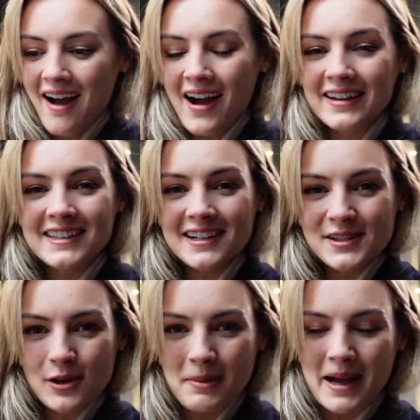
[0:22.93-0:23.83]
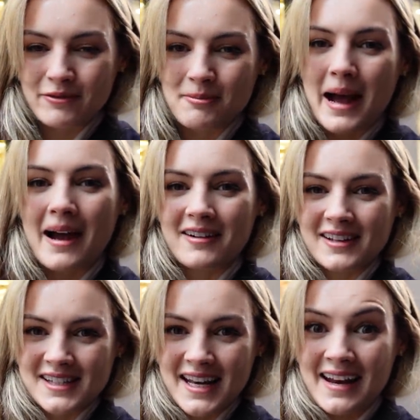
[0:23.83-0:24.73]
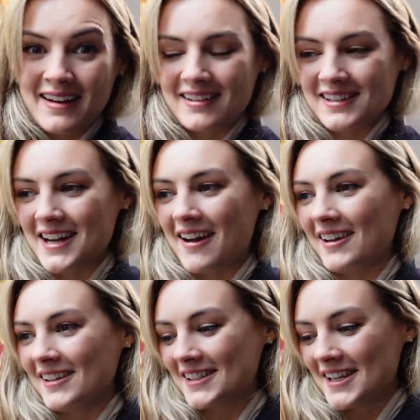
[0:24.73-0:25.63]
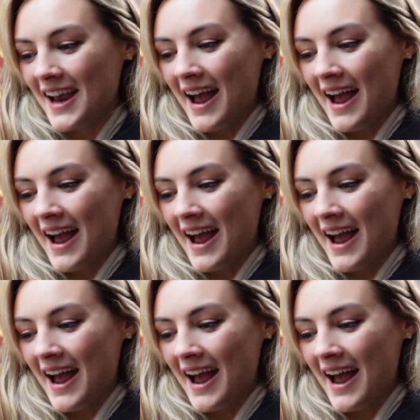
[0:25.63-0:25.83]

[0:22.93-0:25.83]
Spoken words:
I just got back from Paris late last night.